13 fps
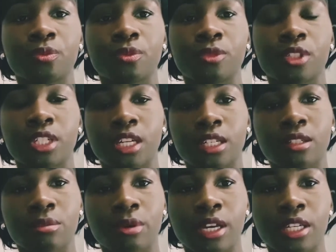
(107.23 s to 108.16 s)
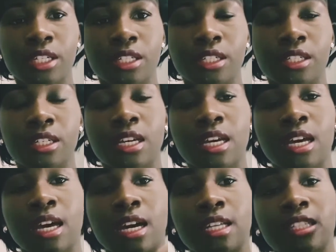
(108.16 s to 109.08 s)
check the patient
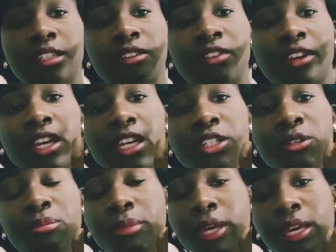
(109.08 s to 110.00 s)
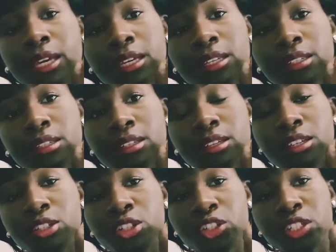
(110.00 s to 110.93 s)
identification band. It
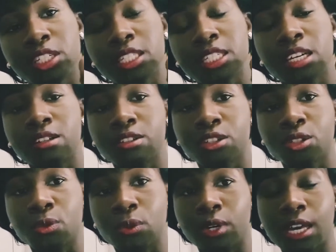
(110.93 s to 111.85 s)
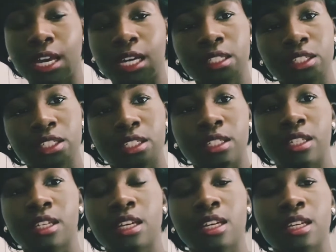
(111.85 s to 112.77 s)
usually tells you what allergy
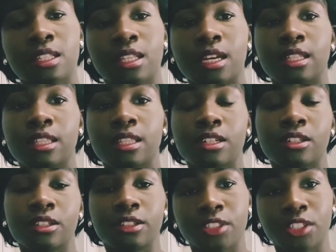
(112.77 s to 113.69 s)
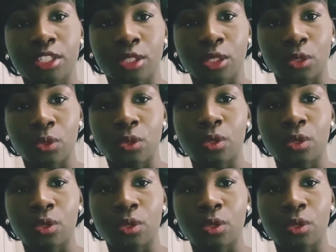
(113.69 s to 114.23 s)
that they're allergic to.